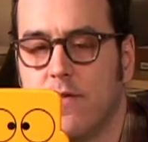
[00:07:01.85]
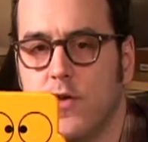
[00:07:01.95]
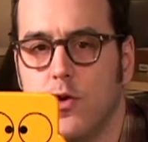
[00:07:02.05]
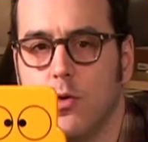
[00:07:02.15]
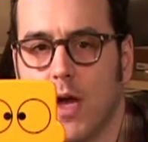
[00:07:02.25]

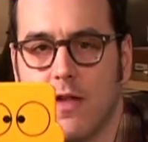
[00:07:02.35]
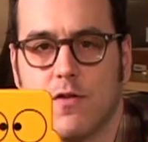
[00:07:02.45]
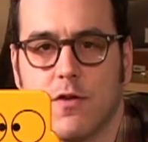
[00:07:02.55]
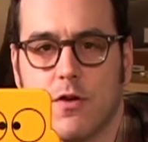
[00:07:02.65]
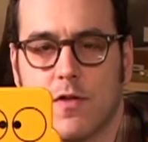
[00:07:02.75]
you
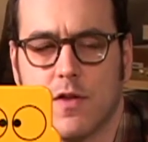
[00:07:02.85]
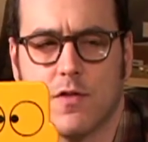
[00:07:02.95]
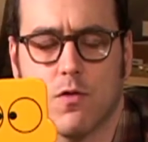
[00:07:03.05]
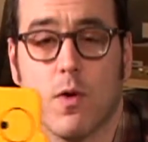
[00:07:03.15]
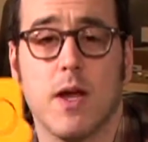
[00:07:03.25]
entered this
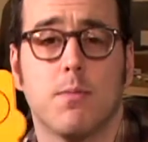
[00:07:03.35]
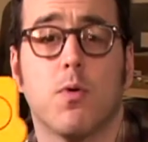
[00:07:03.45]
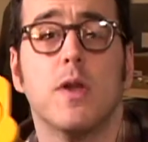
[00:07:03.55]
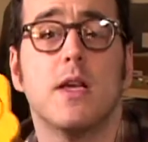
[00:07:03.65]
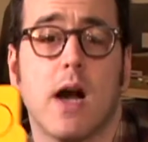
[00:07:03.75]
Grand
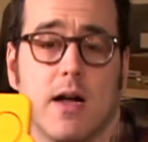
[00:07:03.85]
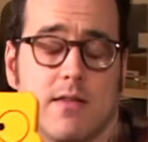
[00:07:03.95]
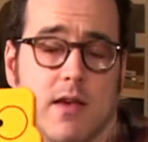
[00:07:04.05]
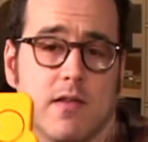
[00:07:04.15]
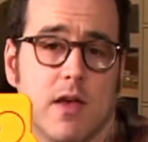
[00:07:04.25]
Prix
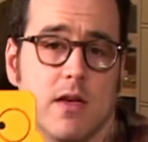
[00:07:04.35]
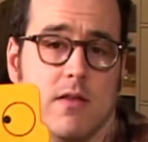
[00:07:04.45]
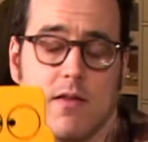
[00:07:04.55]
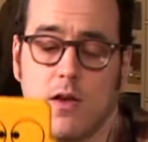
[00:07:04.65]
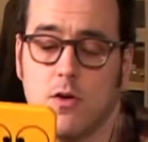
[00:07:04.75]
contest that
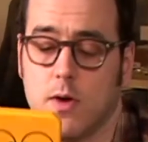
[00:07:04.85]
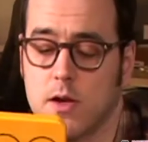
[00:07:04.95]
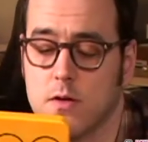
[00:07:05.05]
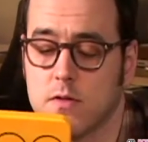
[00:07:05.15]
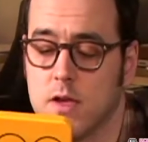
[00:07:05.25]
Nintendo
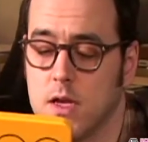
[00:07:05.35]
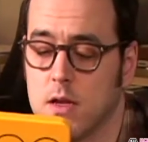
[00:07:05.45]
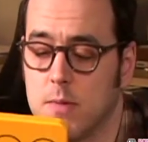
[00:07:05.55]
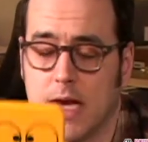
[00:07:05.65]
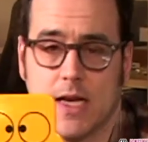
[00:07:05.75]
held
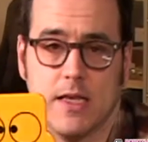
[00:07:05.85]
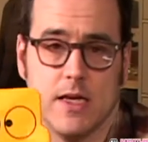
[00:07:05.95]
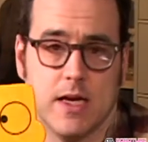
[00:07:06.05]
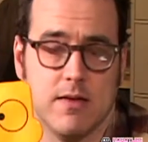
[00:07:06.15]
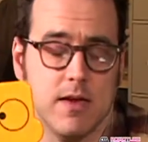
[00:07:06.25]
back in the
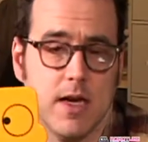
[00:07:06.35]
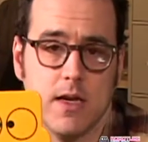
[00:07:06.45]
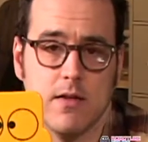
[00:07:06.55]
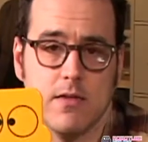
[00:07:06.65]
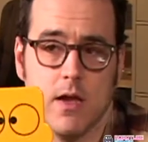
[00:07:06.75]

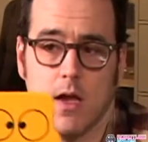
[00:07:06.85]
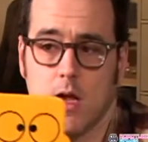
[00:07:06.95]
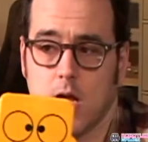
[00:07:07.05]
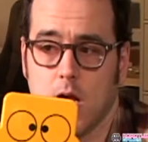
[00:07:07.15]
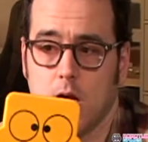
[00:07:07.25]
1980s,
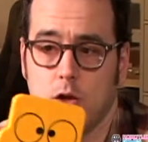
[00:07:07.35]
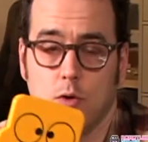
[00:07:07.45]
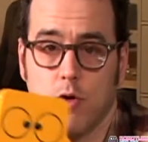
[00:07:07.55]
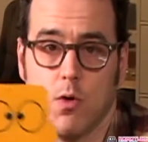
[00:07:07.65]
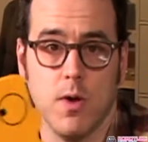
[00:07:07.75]
and you
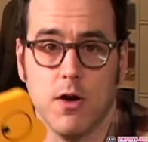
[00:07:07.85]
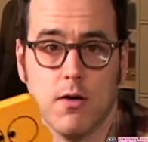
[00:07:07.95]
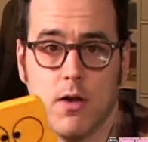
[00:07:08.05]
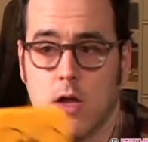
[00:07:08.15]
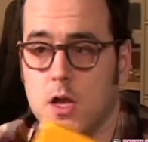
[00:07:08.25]
were a winner,
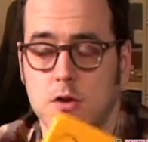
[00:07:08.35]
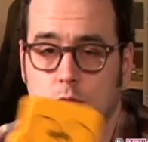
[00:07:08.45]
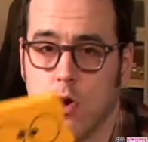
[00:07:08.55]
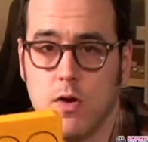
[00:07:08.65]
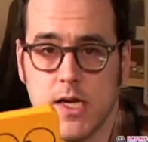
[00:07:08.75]
and you
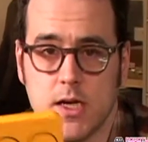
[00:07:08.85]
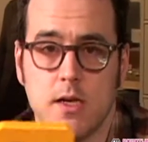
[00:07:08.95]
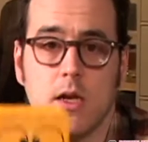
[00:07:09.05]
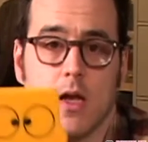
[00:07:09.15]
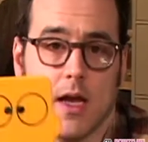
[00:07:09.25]
wrote in
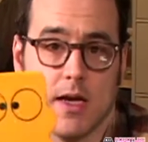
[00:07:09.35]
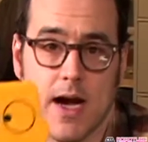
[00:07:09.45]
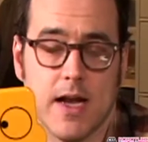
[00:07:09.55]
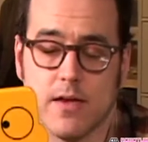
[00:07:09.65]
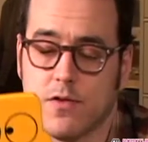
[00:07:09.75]
and
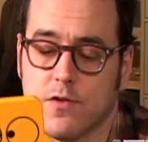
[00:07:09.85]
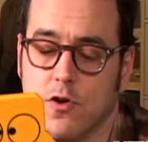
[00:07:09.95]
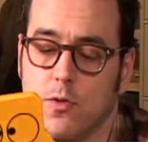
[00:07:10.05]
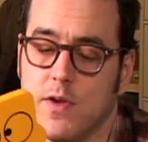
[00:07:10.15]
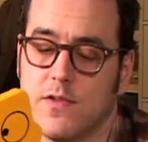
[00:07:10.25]
got it.
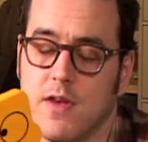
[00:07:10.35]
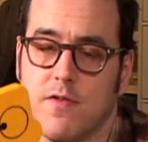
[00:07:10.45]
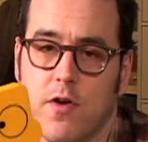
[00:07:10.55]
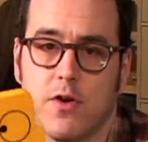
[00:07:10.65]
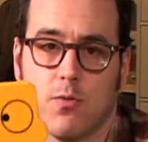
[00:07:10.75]
So it was a
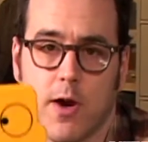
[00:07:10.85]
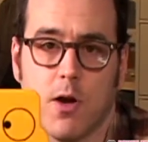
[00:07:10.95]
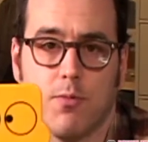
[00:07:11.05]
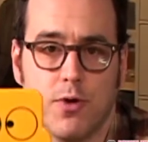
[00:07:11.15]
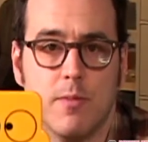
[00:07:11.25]
very rare
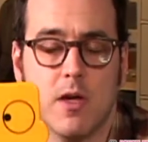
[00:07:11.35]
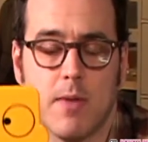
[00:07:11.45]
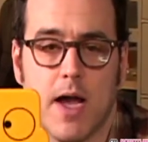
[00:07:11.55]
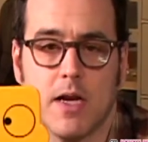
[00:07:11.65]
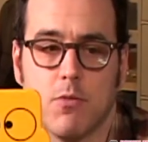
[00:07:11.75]
premium
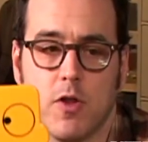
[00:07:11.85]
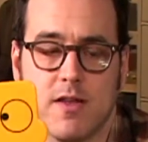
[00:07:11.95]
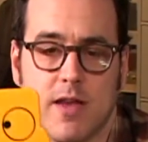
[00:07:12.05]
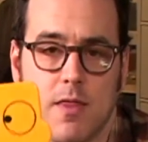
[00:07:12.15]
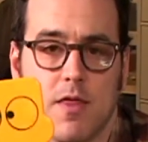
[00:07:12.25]
item. Only
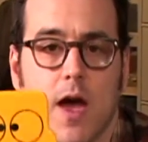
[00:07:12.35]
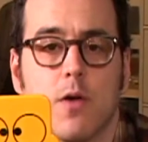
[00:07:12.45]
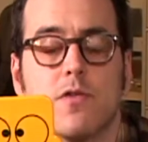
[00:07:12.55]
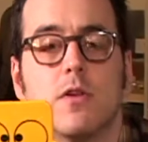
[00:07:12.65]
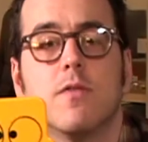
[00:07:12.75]

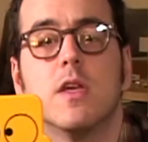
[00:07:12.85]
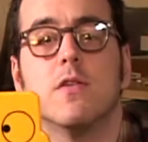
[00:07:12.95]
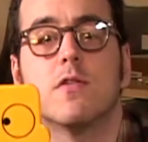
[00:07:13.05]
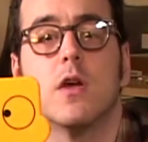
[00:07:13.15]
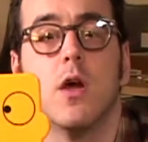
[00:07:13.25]
10,000 of
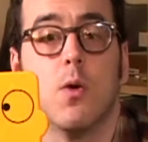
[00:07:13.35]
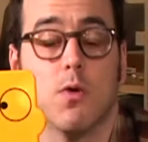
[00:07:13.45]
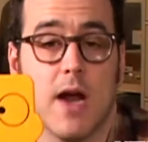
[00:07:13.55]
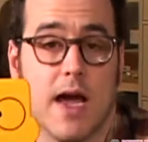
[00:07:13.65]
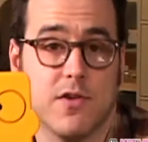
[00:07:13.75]
these
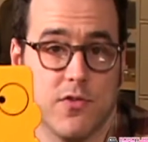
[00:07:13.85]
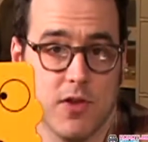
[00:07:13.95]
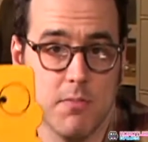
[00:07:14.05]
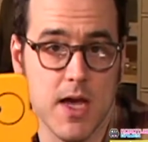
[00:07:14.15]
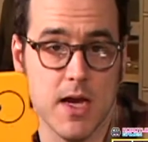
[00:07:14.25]
were actually
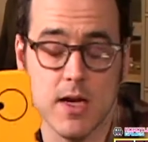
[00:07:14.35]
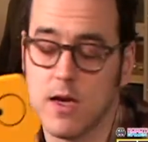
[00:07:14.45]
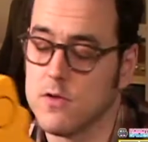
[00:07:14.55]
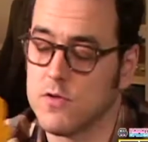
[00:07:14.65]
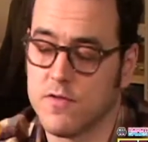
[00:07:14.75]
made.
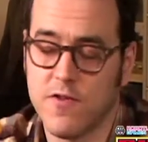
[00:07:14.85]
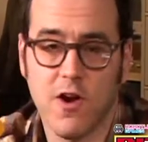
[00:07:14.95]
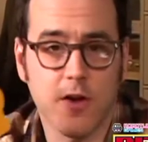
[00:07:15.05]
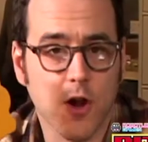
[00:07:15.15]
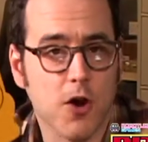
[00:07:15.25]
They're
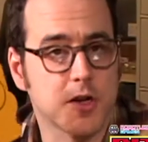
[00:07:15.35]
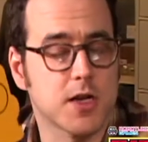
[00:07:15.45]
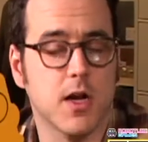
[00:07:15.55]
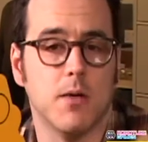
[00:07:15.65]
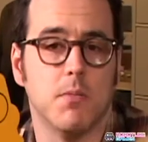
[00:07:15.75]
very hard to
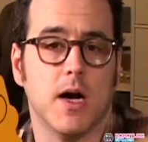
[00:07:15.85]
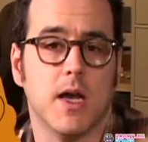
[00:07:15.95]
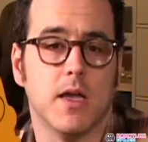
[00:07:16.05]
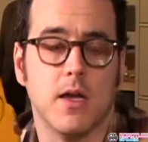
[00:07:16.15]
come by,